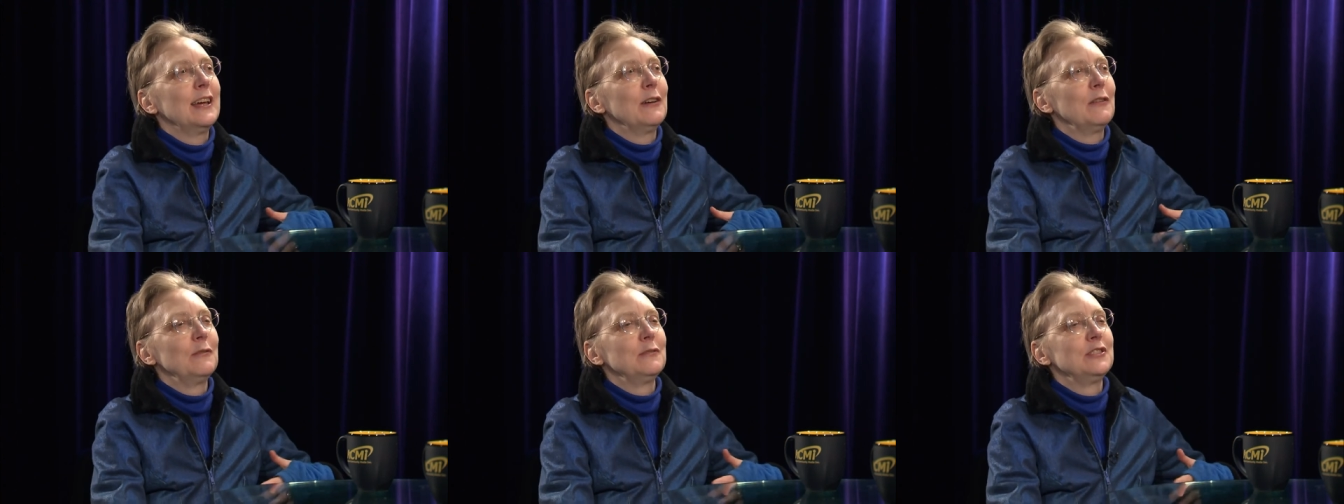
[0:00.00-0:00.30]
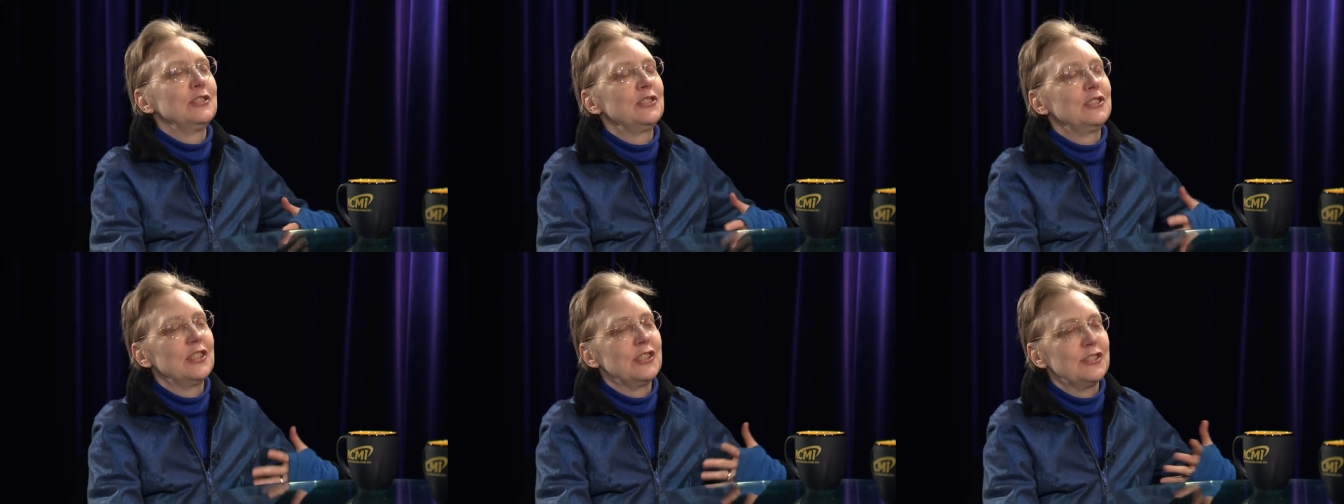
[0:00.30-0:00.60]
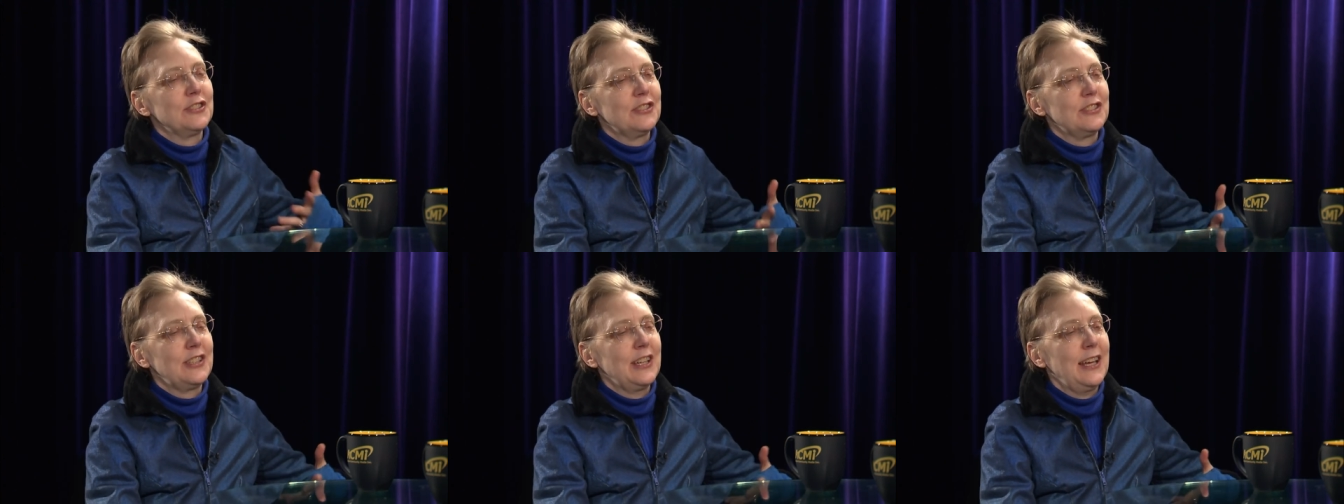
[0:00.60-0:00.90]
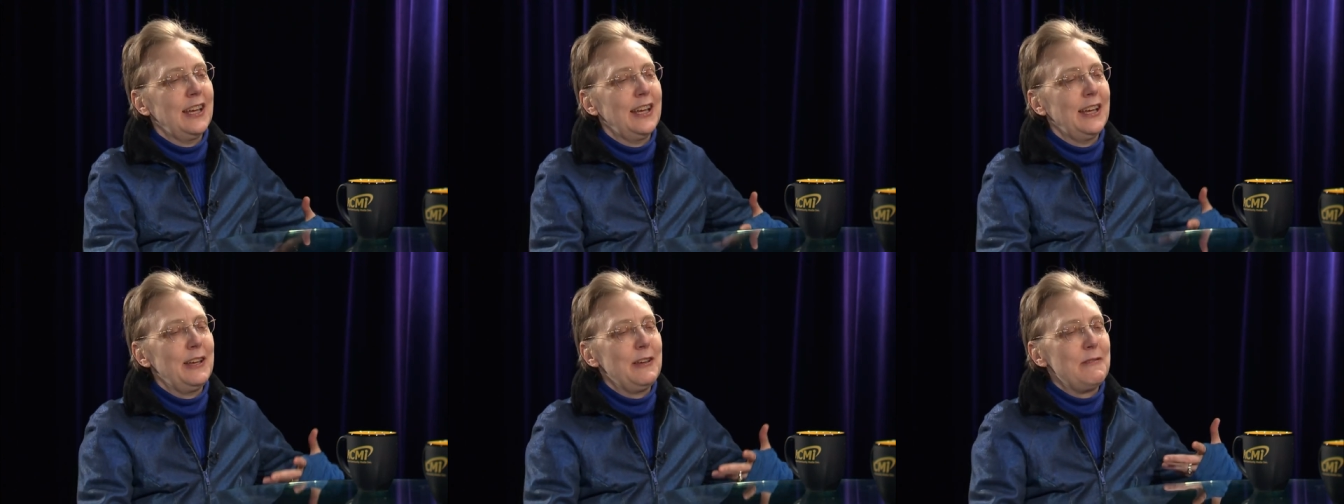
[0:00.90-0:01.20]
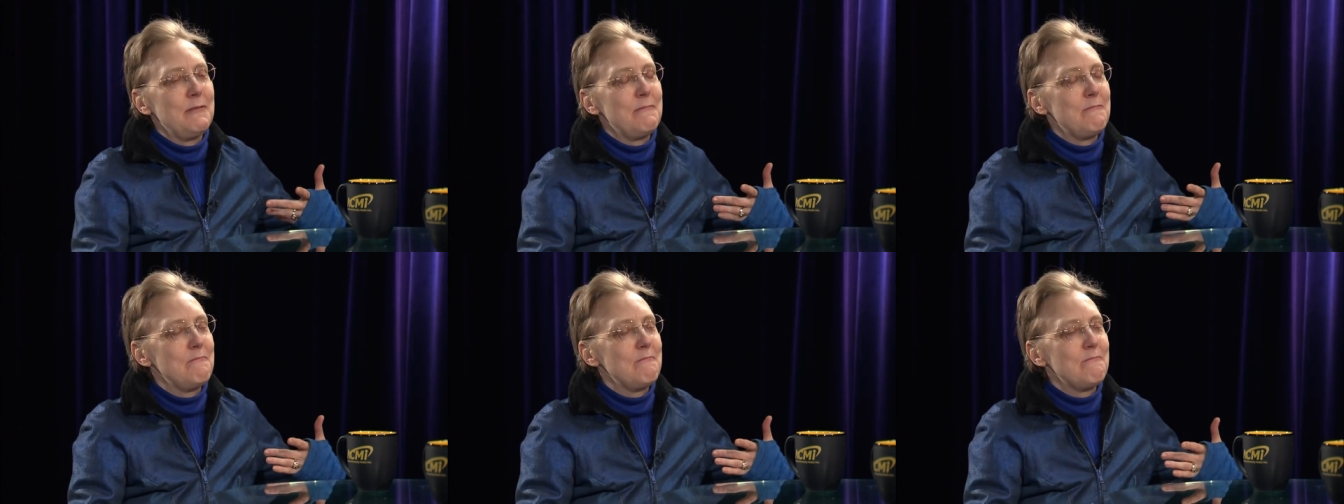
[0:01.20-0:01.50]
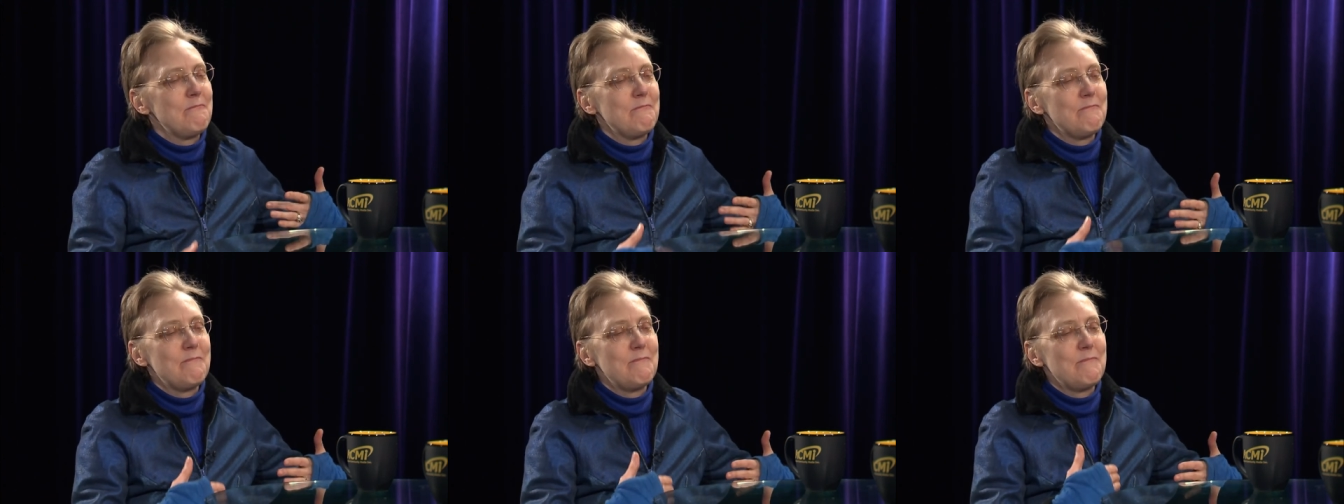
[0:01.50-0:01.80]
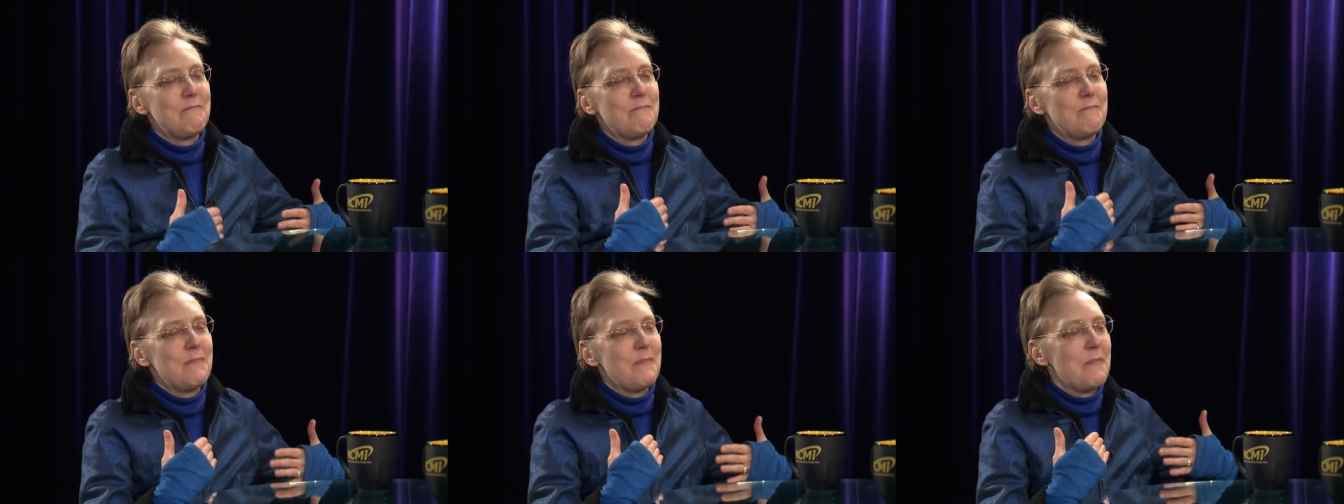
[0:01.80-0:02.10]
It was just a,
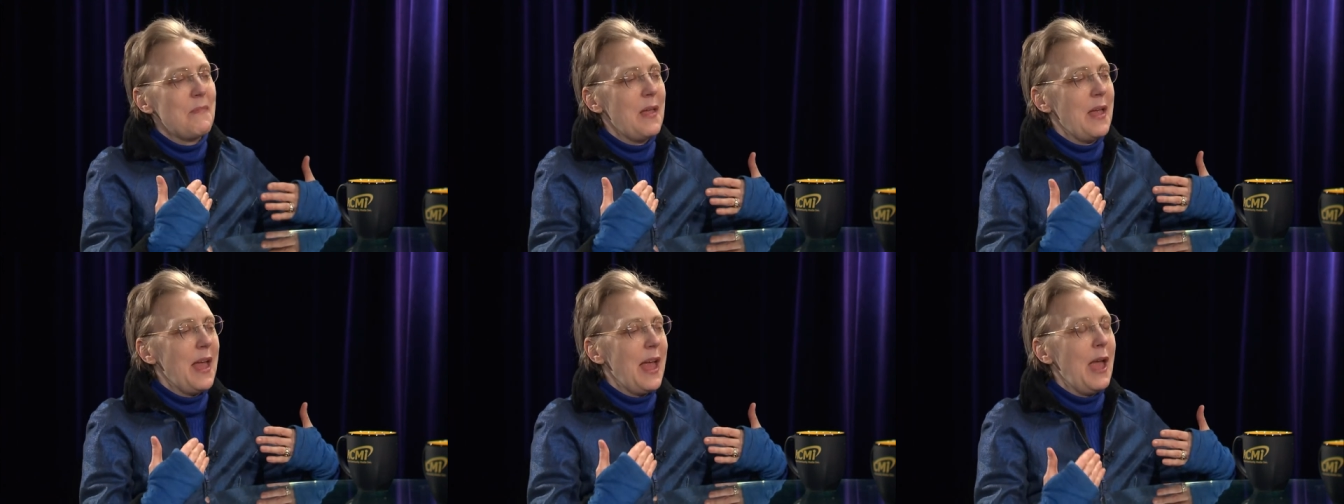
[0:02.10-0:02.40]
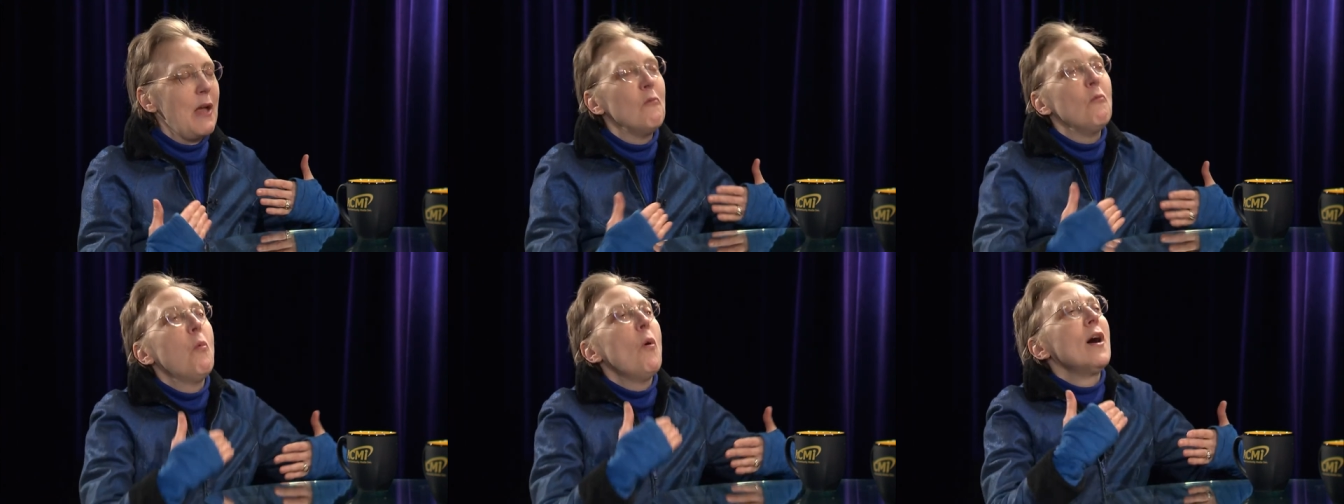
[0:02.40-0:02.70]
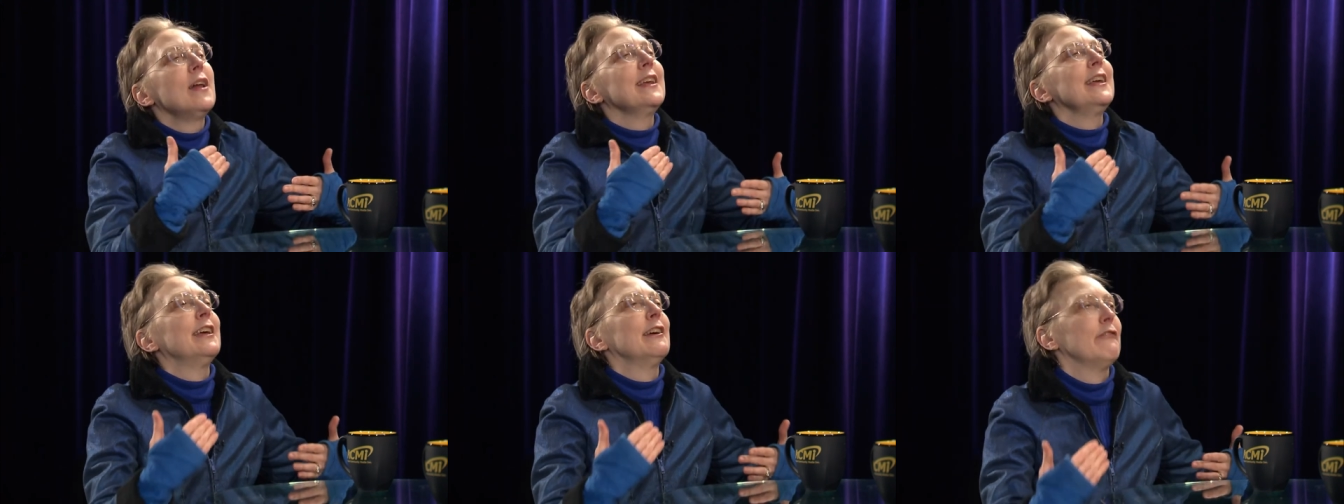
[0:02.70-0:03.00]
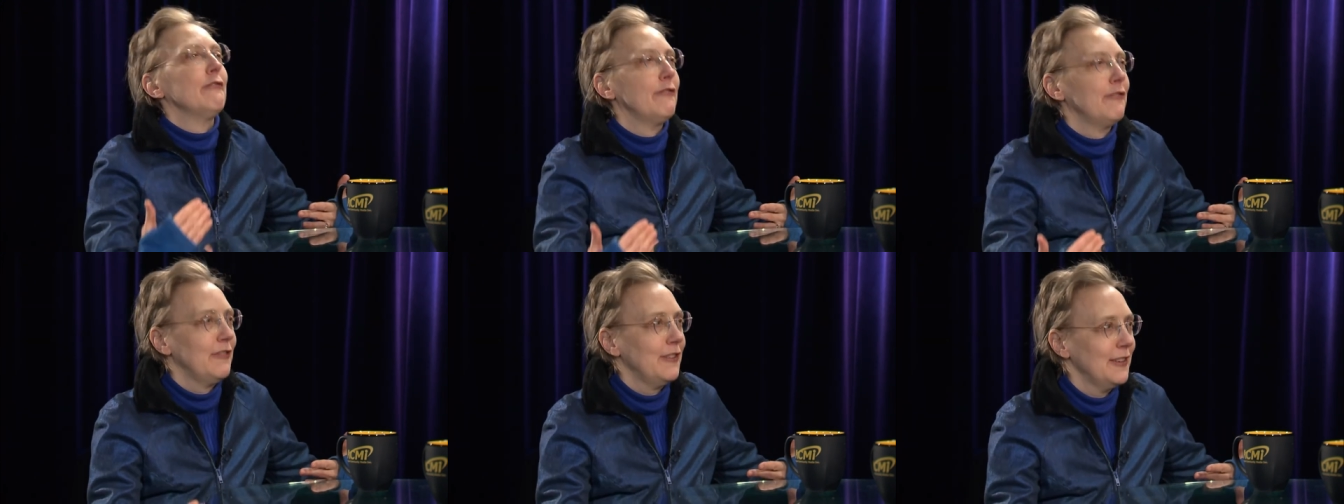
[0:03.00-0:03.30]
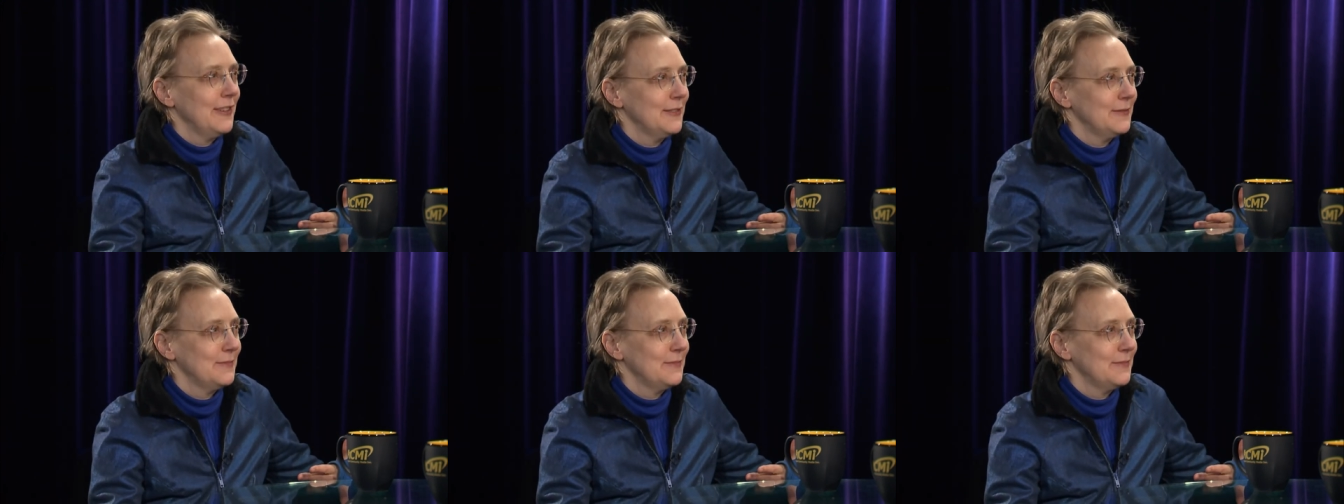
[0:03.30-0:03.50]
a what if.